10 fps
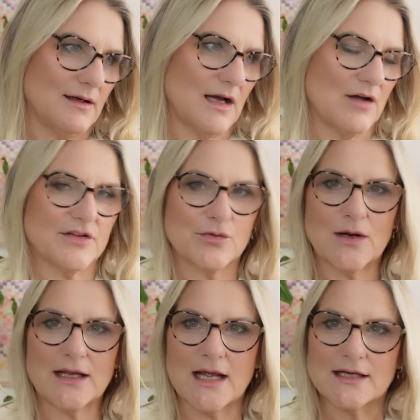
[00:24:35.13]
over the
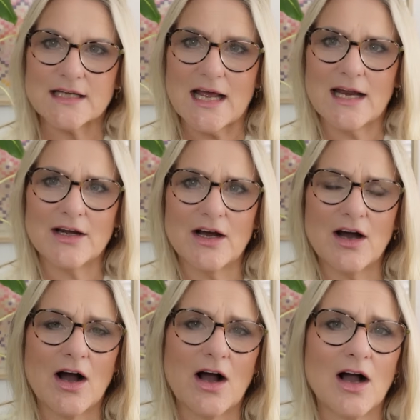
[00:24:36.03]
weekend, and
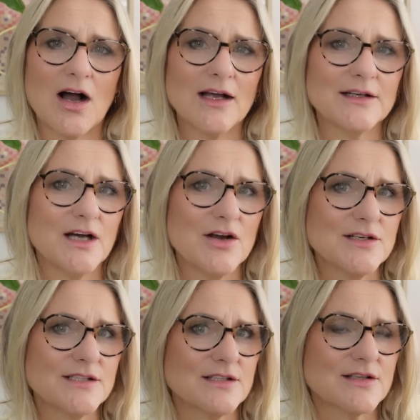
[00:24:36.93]
I
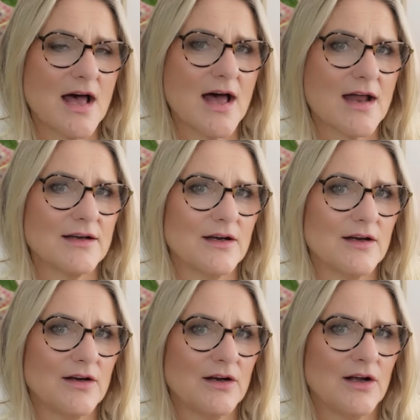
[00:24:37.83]
noticed that
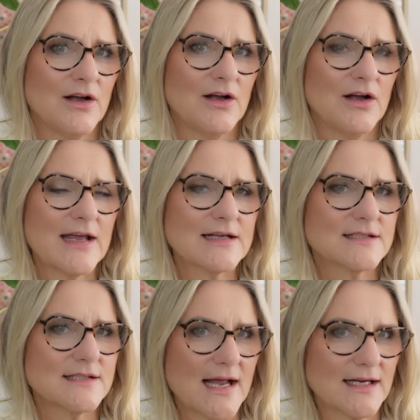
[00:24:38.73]

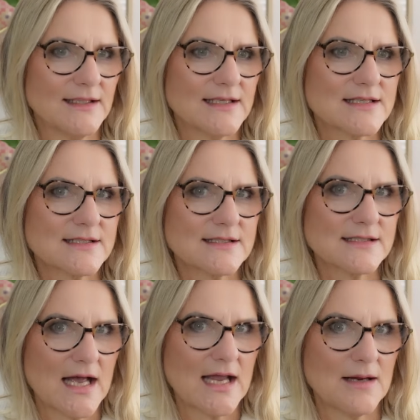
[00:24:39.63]
exactly the
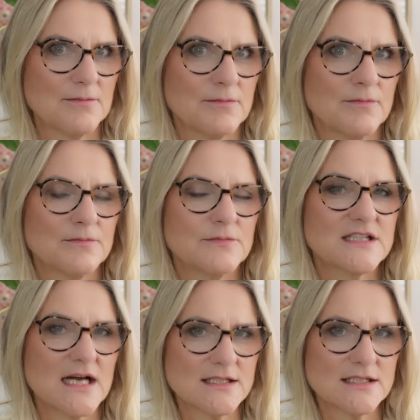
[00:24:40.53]
same
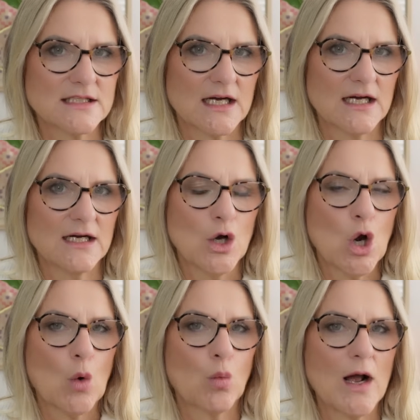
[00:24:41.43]
duster
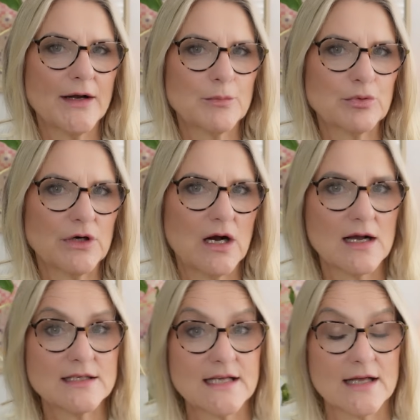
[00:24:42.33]
won a
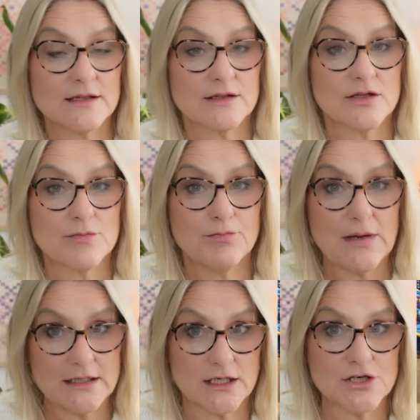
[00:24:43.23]
prize at the
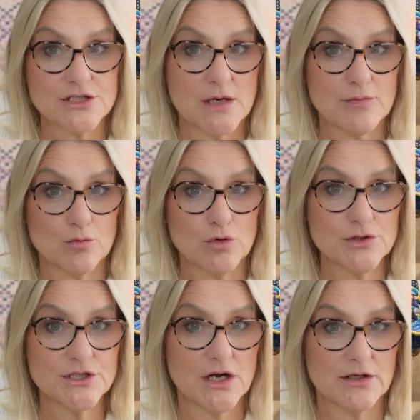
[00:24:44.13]
Bendigo Sheep and Wool
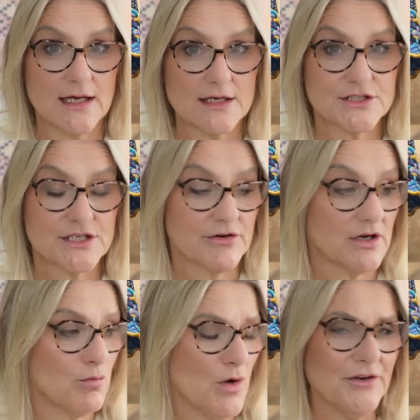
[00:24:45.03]
Show last year, and
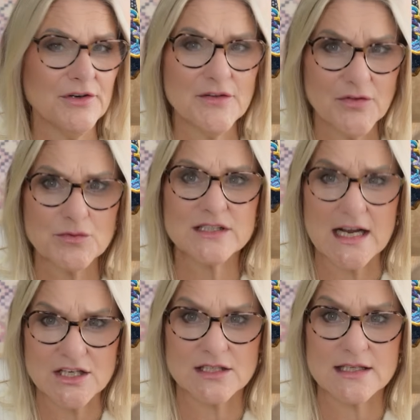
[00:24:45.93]
I'm wondering if it was
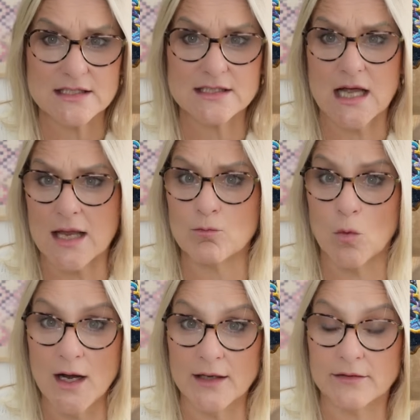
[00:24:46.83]
actually the same
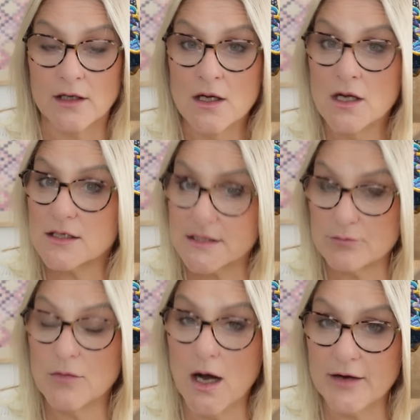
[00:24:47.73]
one, because
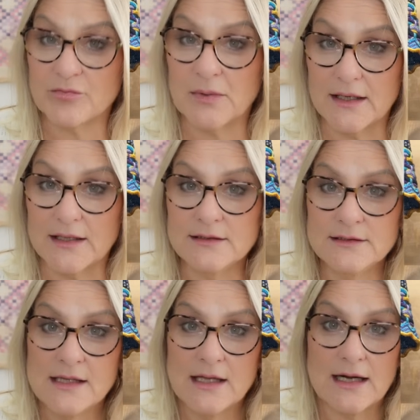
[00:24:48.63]
it might have been,
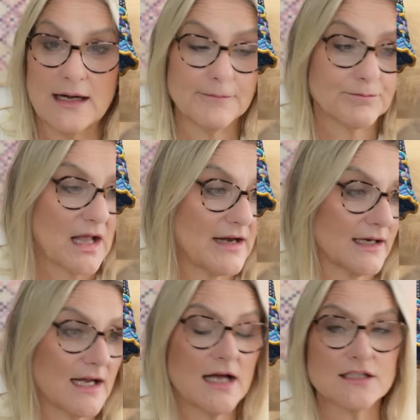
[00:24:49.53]
and
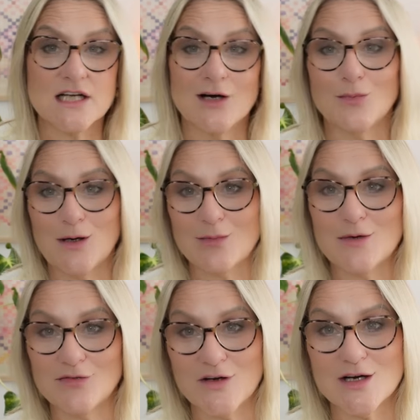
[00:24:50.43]
I can't tell by
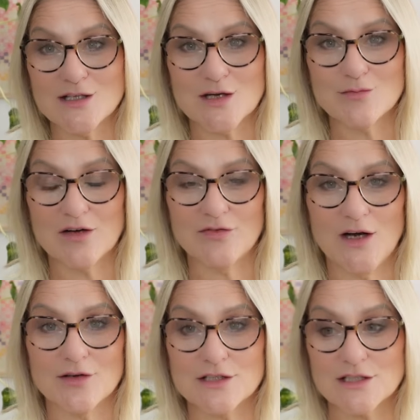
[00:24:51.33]
my photos on my
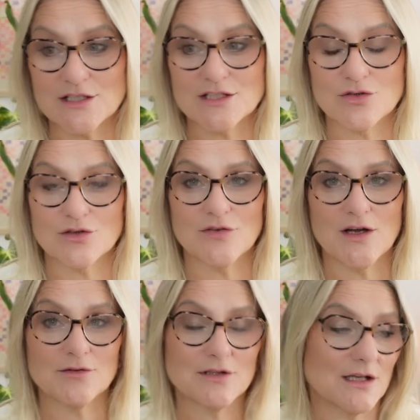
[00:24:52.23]
phone because I just took a
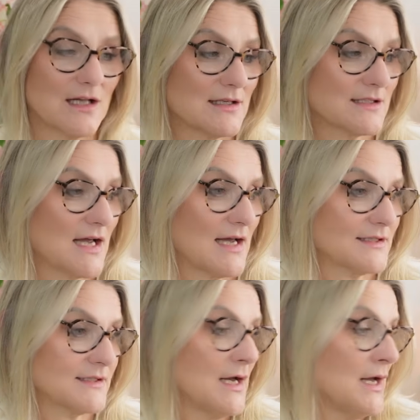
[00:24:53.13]
photo in the glass
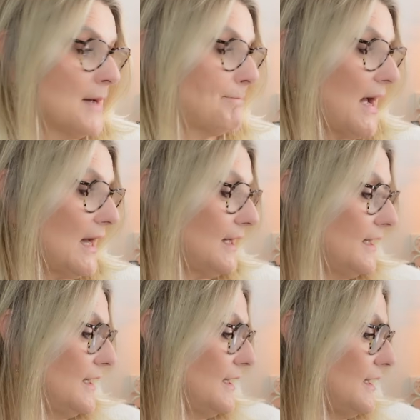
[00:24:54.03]
case, but
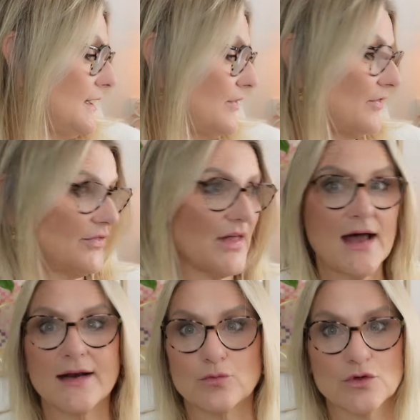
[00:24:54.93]

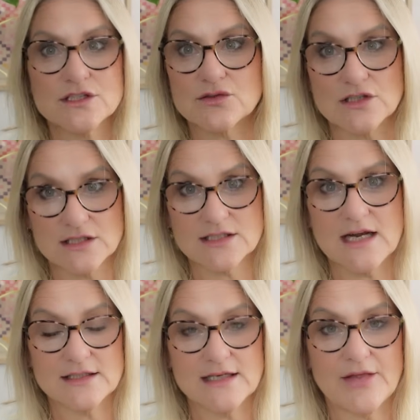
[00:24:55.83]
that was the
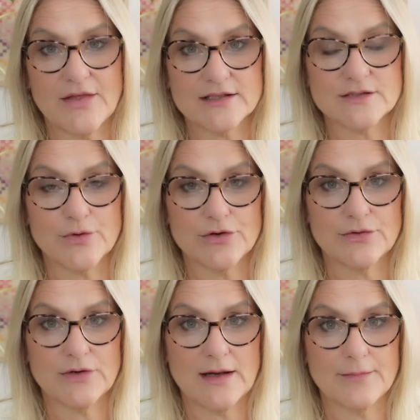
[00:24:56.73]
standout. That's
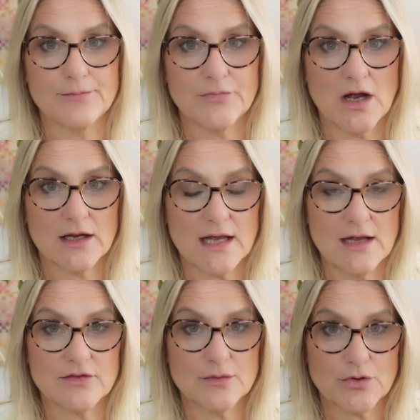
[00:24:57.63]
what I
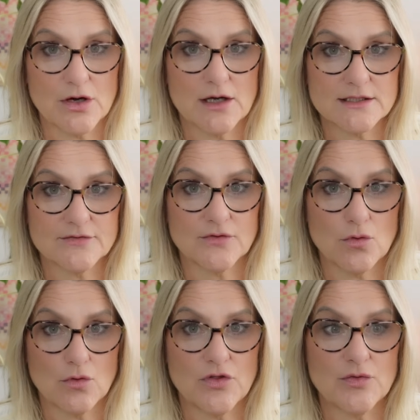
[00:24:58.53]
gave the prize
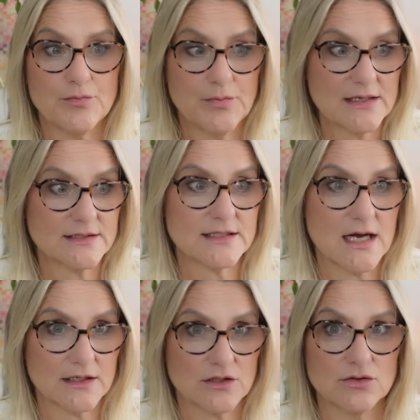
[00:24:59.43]
for the best
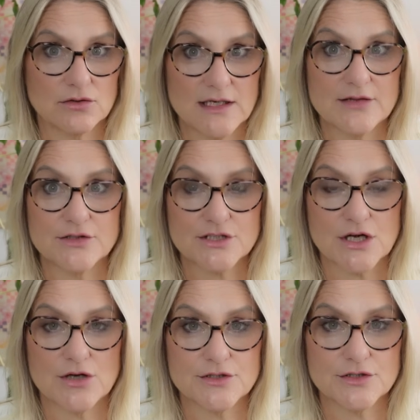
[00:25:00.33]
article in the
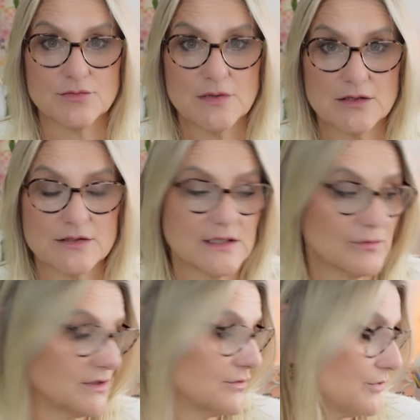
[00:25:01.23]
show to, because
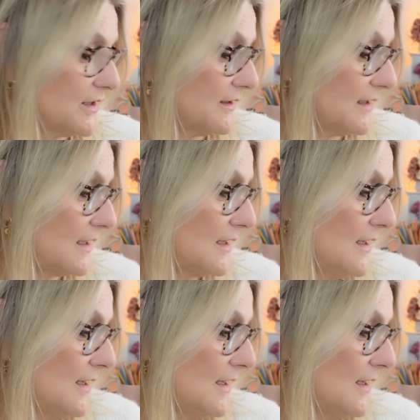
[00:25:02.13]
it was really